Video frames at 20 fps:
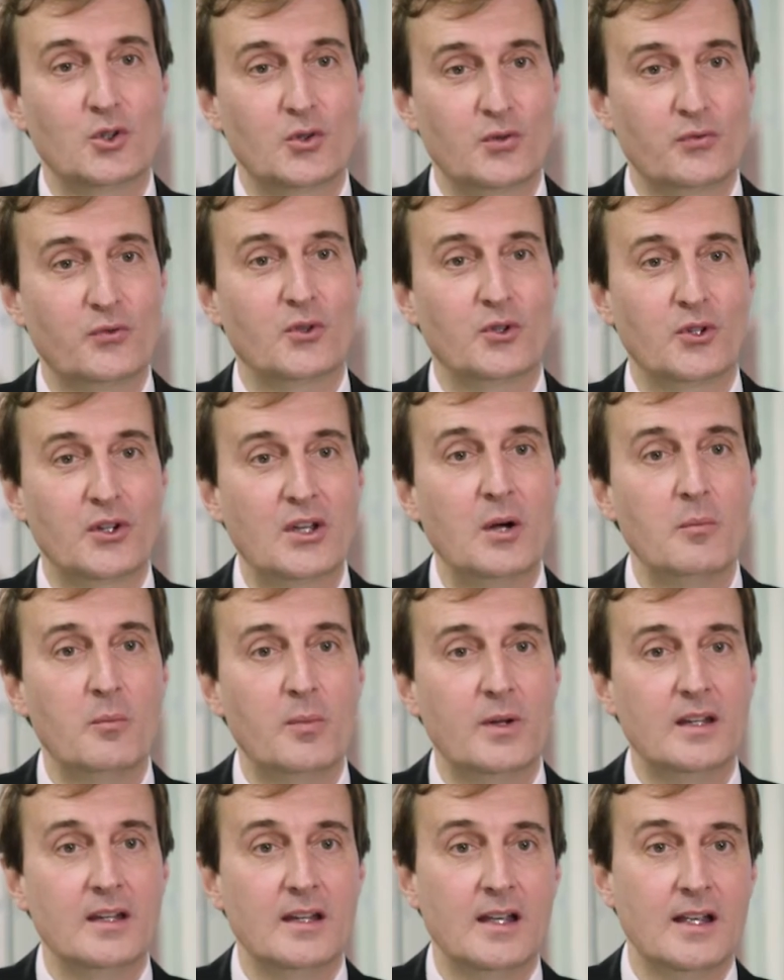order for the
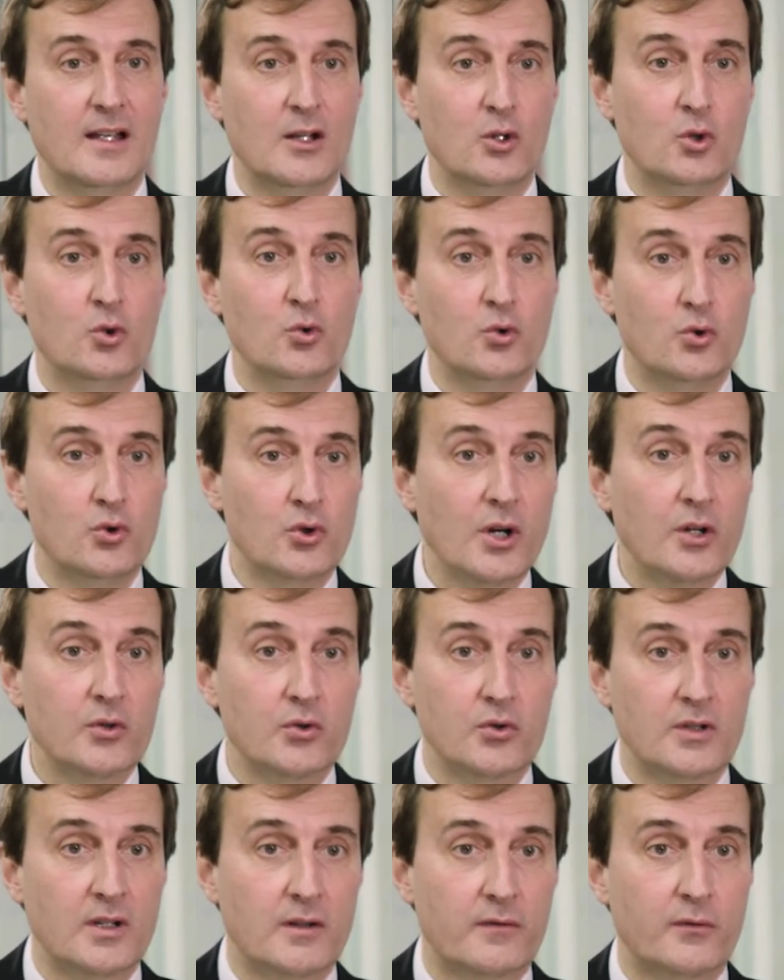company to
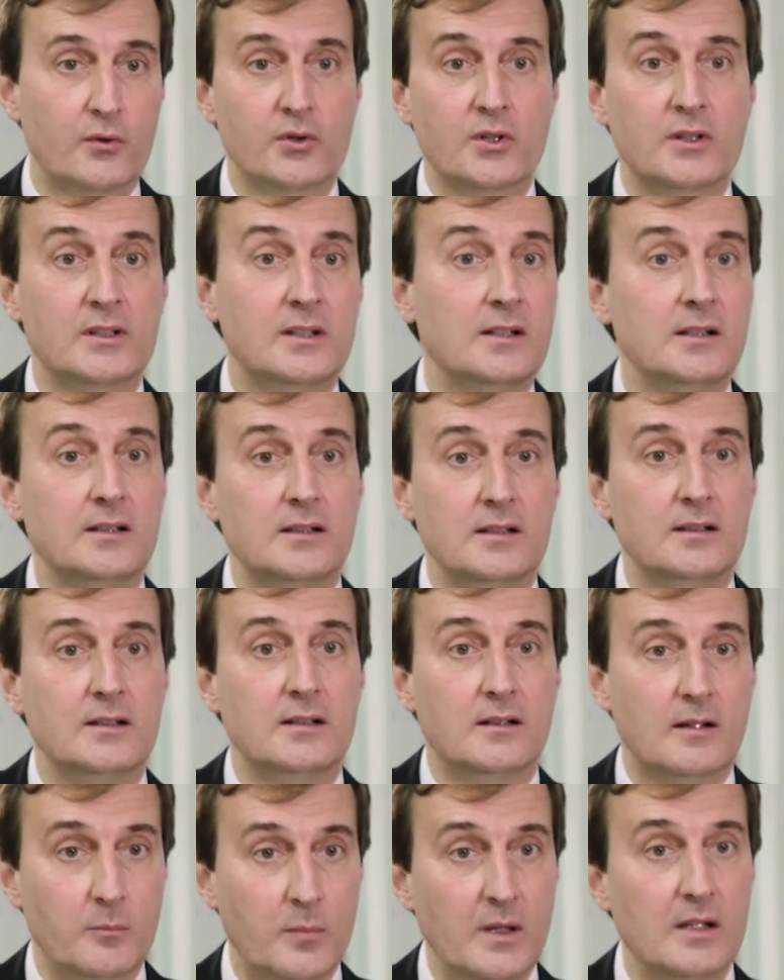judge their versatility,
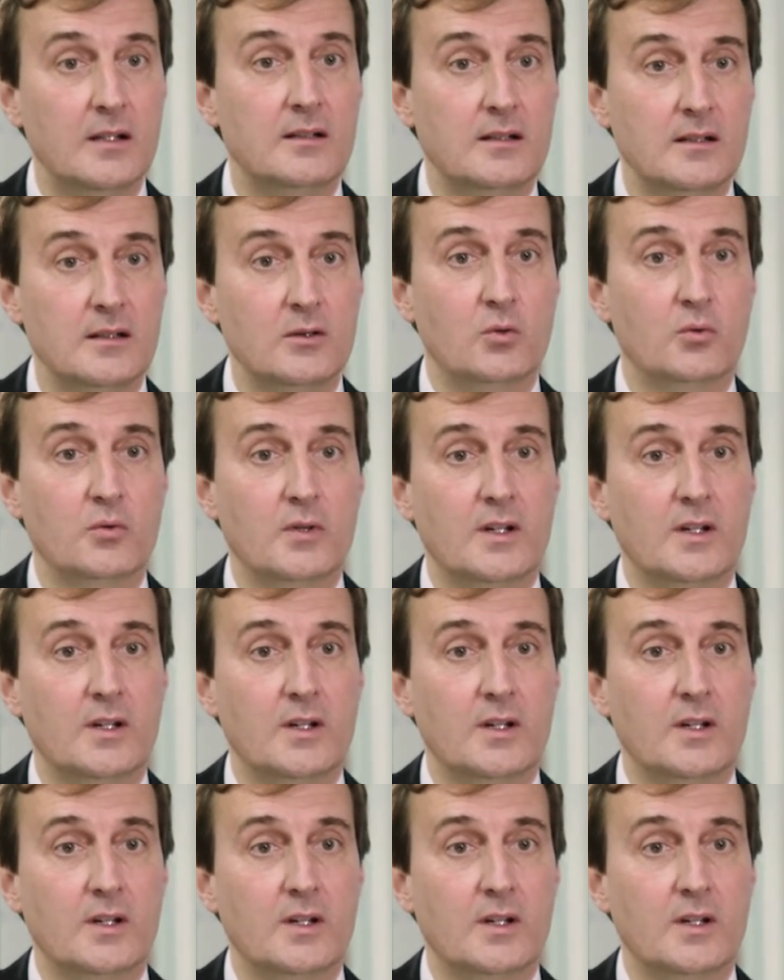their ability to